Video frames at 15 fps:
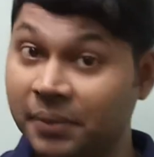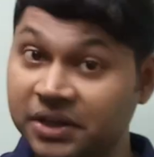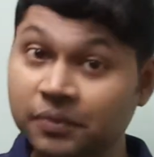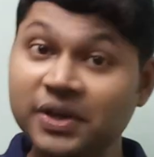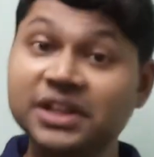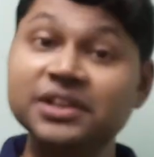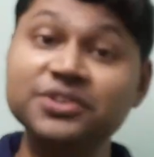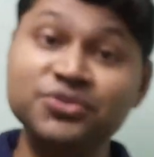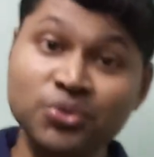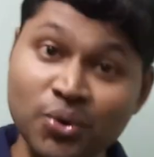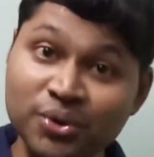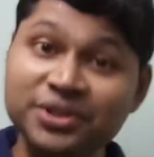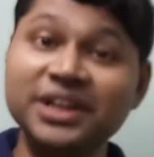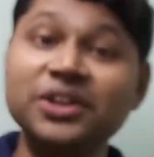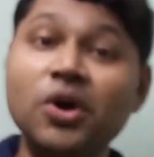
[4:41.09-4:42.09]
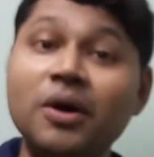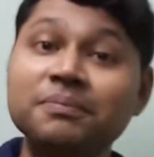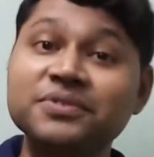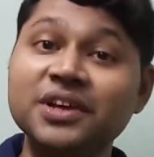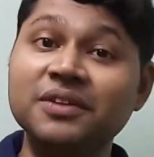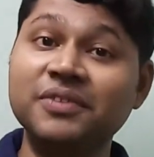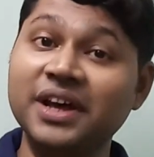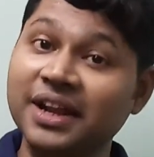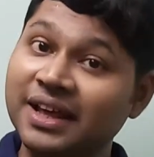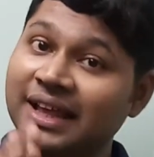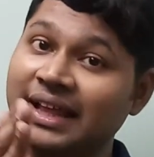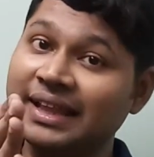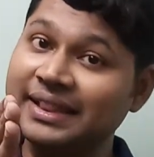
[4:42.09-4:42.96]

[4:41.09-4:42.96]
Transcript: between the source and the observer,